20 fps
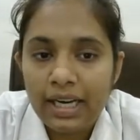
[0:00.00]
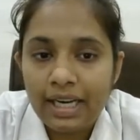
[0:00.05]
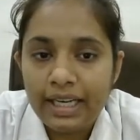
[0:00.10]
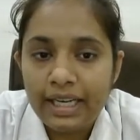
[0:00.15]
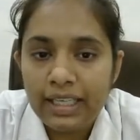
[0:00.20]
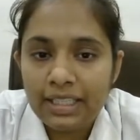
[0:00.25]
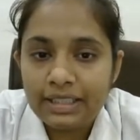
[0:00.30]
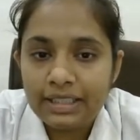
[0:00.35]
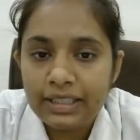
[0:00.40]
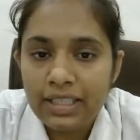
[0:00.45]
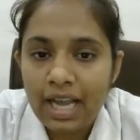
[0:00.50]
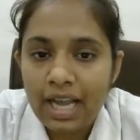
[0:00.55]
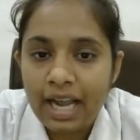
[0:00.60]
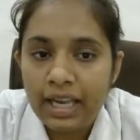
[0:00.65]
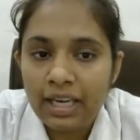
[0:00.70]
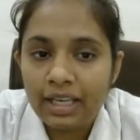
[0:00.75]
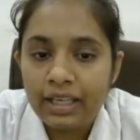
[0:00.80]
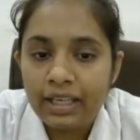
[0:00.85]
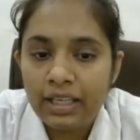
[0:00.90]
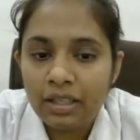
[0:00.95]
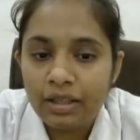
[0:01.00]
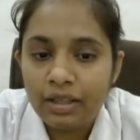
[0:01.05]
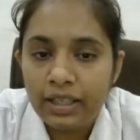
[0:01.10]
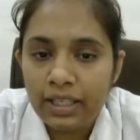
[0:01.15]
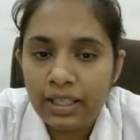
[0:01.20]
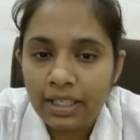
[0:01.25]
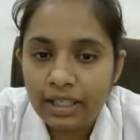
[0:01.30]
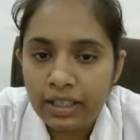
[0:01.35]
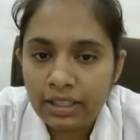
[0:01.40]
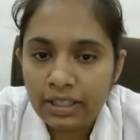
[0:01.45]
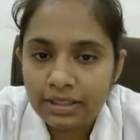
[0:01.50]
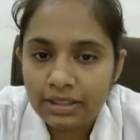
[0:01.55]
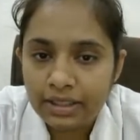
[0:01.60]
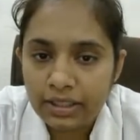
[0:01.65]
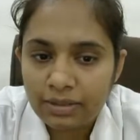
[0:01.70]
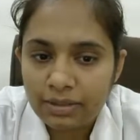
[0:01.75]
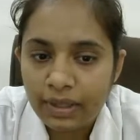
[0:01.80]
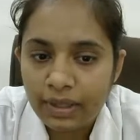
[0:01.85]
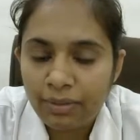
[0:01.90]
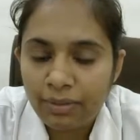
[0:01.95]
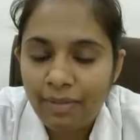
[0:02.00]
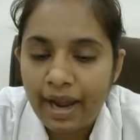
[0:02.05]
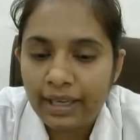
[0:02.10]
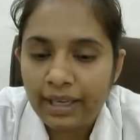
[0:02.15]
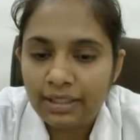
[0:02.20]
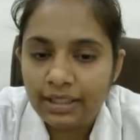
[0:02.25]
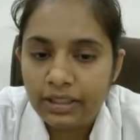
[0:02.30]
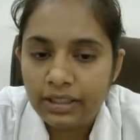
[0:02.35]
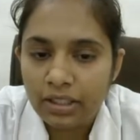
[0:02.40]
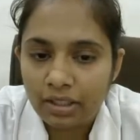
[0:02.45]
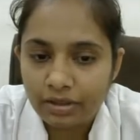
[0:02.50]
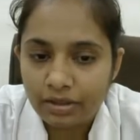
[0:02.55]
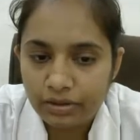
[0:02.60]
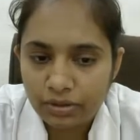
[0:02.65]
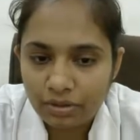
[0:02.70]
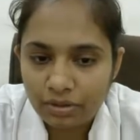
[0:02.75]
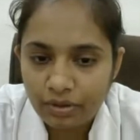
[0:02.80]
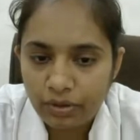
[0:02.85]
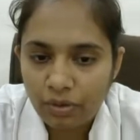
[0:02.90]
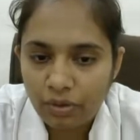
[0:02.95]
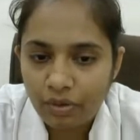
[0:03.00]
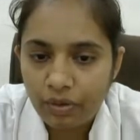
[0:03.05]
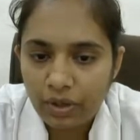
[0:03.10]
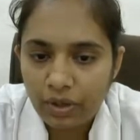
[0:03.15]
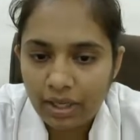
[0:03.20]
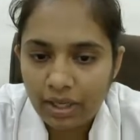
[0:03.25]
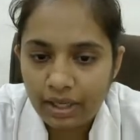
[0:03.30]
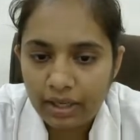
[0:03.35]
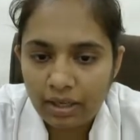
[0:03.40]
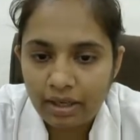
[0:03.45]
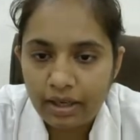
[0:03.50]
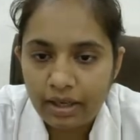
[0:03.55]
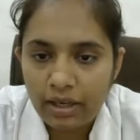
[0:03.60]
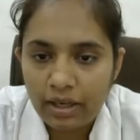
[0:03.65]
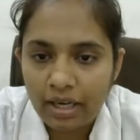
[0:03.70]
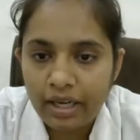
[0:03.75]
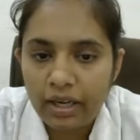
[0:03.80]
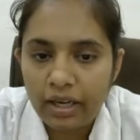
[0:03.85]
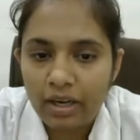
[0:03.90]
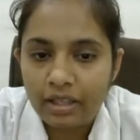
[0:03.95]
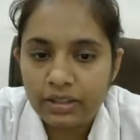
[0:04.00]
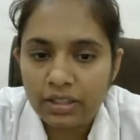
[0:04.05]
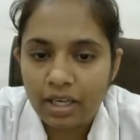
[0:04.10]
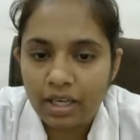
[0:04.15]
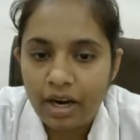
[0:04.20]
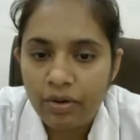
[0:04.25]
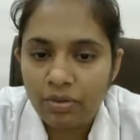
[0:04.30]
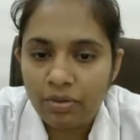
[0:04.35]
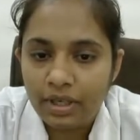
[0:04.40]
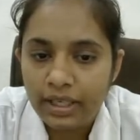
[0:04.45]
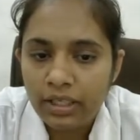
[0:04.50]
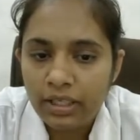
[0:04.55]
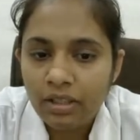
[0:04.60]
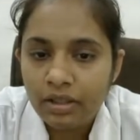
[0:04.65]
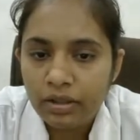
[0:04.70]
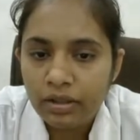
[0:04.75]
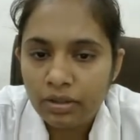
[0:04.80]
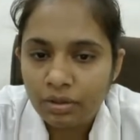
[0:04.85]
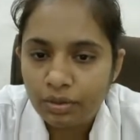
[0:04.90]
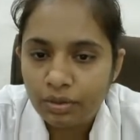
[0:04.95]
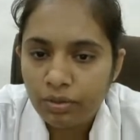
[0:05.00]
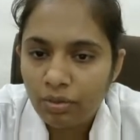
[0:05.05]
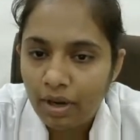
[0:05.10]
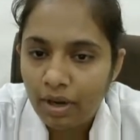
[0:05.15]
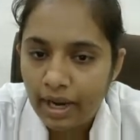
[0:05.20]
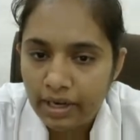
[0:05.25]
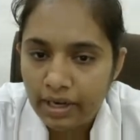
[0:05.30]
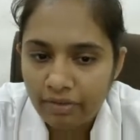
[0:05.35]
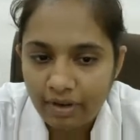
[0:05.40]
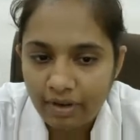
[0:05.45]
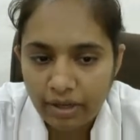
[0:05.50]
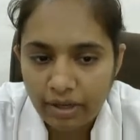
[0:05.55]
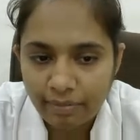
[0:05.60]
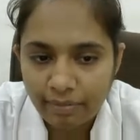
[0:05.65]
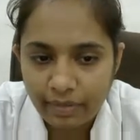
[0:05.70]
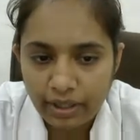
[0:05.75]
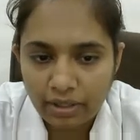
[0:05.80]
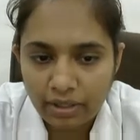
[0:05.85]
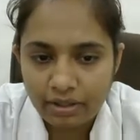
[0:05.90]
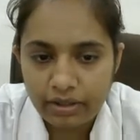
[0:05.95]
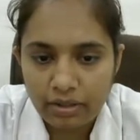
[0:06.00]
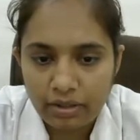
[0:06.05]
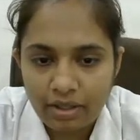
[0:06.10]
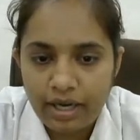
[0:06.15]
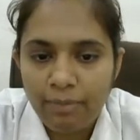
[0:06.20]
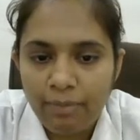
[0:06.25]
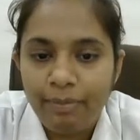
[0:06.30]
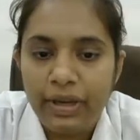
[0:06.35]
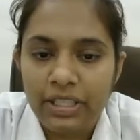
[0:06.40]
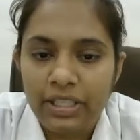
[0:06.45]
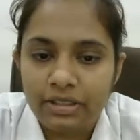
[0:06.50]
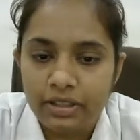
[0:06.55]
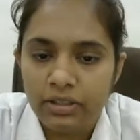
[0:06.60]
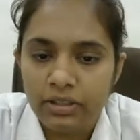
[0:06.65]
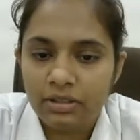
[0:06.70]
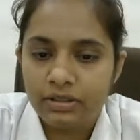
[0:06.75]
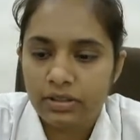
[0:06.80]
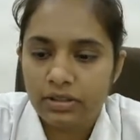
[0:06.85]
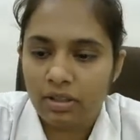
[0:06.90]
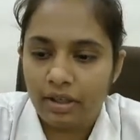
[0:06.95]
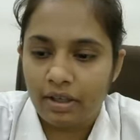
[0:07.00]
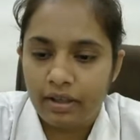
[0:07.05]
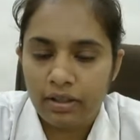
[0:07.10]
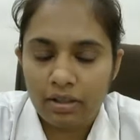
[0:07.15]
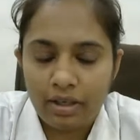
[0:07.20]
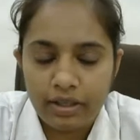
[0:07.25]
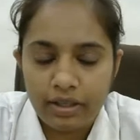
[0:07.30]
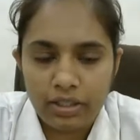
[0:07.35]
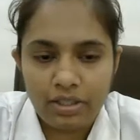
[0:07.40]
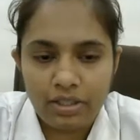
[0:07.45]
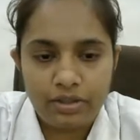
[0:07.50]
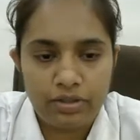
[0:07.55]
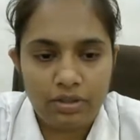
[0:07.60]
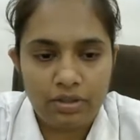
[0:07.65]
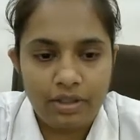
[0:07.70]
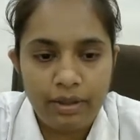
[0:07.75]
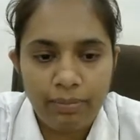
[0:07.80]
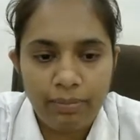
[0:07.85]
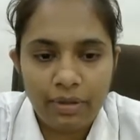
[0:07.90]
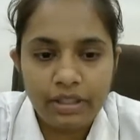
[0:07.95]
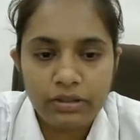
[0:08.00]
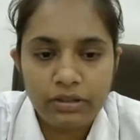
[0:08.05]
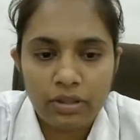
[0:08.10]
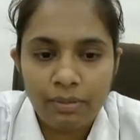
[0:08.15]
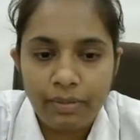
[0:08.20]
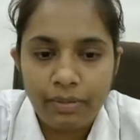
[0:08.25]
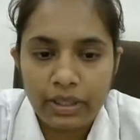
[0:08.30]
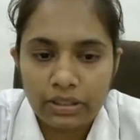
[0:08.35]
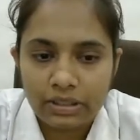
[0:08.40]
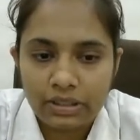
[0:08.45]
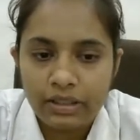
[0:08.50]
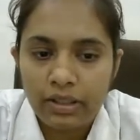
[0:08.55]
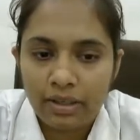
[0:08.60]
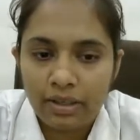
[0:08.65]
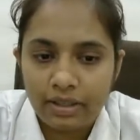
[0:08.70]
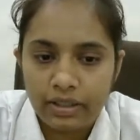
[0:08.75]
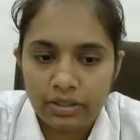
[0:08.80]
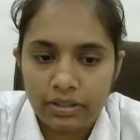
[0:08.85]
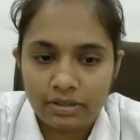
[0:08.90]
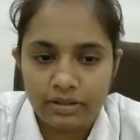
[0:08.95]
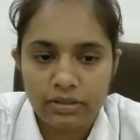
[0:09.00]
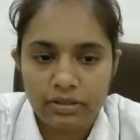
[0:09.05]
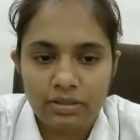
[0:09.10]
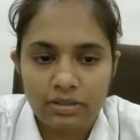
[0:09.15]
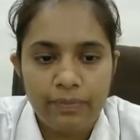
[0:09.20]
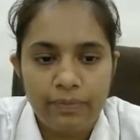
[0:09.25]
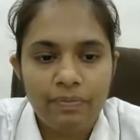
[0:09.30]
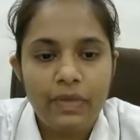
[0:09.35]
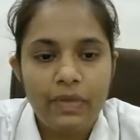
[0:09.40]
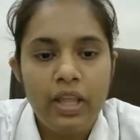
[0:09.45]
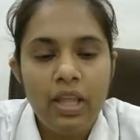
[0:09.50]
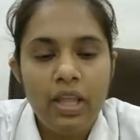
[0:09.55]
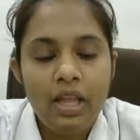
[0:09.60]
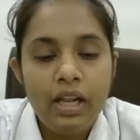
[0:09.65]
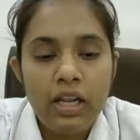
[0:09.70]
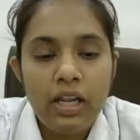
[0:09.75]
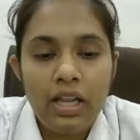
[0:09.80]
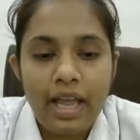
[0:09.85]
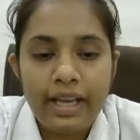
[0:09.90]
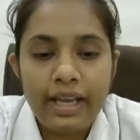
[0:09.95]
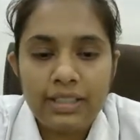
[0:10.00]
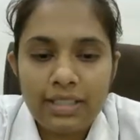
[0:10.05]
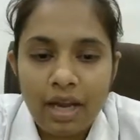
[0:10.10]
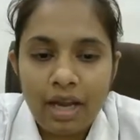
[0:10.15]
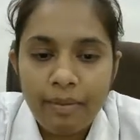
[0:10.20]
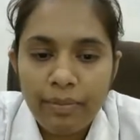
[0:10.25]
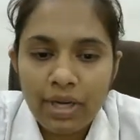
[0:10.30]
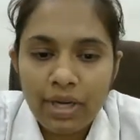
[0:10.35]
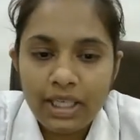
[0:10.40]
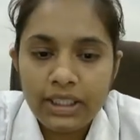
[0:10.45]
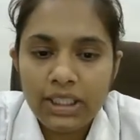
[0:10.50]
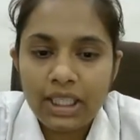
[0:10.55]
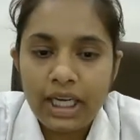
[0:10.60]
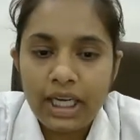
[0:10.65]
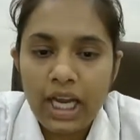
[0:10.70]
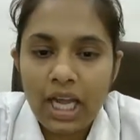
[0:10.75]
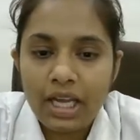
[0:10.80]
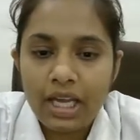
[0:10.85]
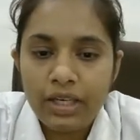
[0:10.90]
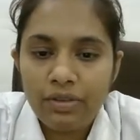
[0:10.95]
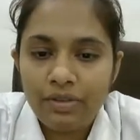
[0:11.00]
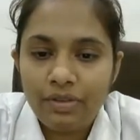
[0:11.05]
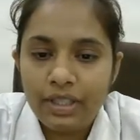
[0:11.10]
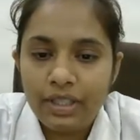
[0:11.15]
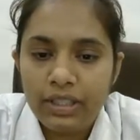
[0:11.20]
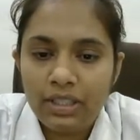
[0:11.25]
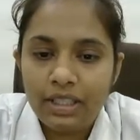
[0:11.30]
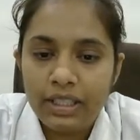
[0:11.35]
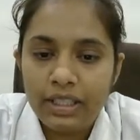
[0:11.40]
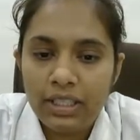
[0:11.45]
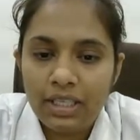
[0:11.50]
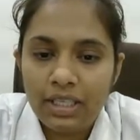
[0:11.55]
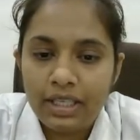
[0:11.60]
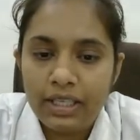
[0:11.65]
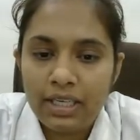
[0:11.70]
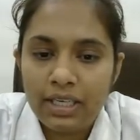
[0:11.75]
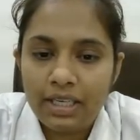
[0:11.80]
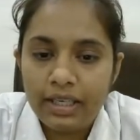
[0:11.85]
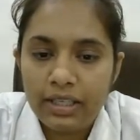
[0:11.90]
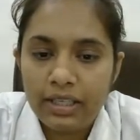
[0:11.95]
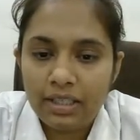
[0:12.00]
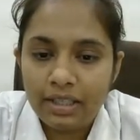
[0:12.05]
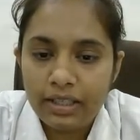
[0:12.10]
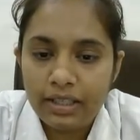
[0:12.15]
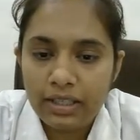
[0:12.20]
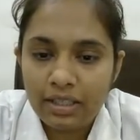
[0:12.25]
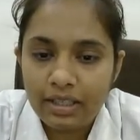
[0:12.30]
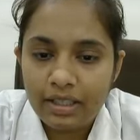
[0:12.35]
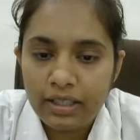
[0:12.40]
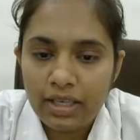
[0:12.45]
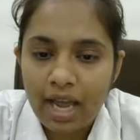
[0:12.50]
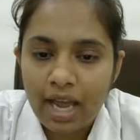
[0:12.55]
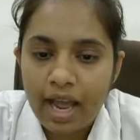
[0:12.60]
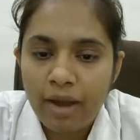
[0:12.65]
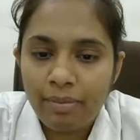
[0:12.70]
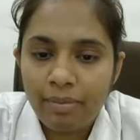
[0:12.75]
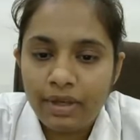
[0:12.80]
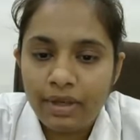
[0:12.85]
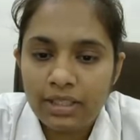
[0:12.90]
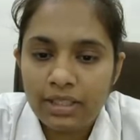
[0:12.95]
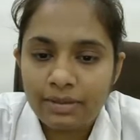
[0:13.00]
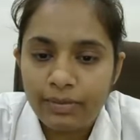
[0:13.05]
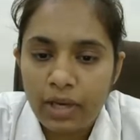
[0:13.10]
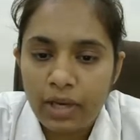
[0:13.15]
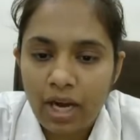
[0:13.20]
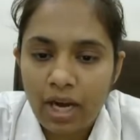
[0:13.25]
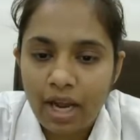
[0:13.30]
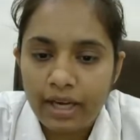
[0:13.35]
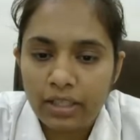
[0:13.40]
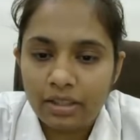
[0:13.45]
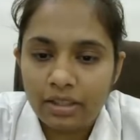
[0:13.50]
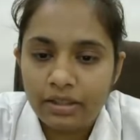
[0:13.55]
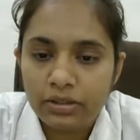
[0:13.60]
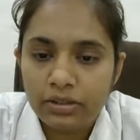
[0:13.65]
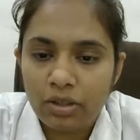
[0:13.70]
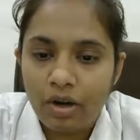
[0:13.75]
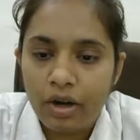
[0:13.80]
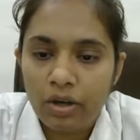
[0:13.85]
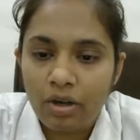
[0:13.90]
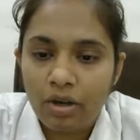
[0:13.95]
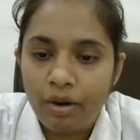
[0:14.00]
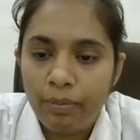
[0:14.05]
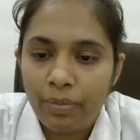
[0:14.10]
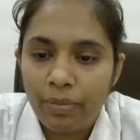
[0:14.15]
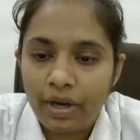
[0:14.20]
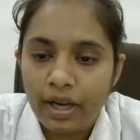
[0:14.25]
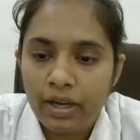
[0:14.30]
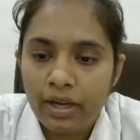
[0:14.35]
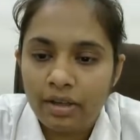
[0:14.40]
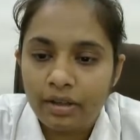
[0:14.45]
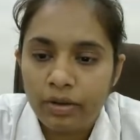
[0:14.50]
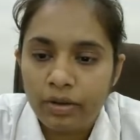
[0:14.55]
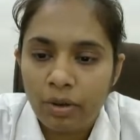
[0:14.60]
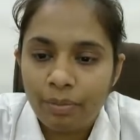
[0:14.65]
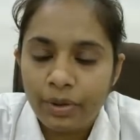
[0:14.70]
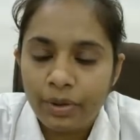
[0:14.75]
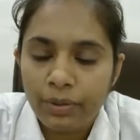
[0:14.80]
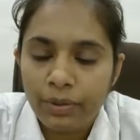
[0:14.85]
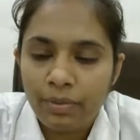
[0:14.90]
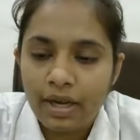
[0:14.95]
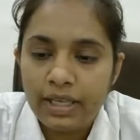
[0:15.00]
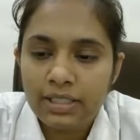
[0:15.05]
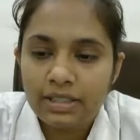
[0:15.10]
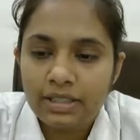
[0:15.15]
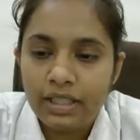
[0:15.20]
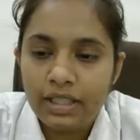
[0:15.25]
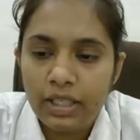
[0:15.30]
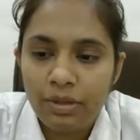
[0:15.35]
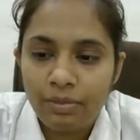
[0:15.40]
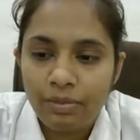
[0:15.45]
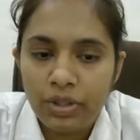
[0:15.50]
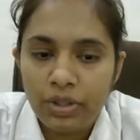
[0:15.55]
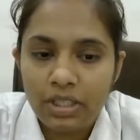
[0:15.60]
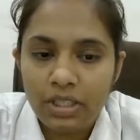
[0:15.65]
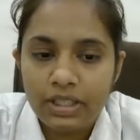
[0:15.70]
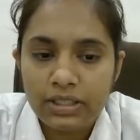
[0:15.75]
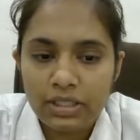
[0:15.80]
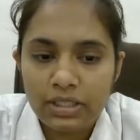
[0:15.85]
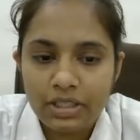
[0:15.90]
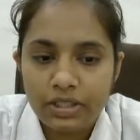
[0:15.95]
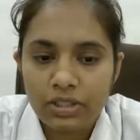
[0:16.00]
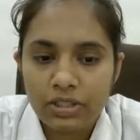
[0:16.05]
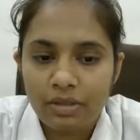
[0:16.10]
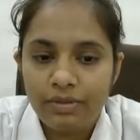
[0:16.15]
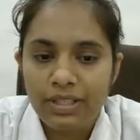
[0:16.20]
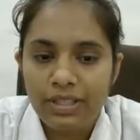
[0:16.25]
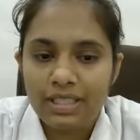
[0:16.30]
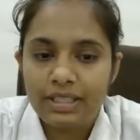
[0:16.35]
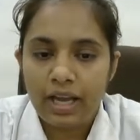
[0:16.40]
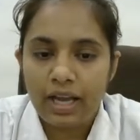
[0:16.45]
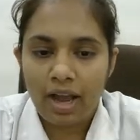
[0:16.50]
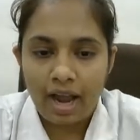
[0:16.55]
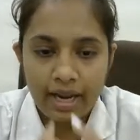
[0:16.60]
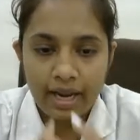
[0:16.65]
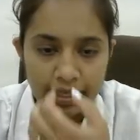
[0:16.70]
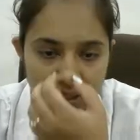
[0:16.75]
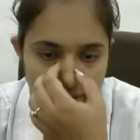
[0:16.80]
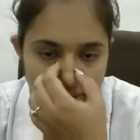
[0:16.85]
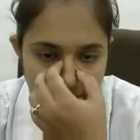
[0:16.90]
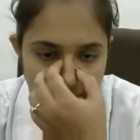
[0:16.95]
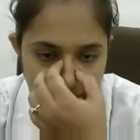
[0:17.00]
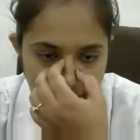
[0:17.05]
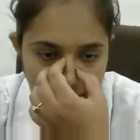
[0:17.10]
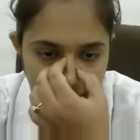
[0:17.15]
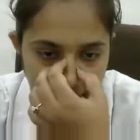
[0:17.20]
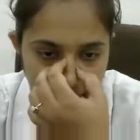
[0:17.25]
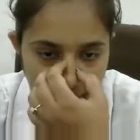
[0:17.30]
It is a directly clinical judgment by the nurse. Okay, and surrounding to environment and patient's condition, depends on patient conditions. Example, the client with the diabetes mellitus or compromise the immunity system is high risk than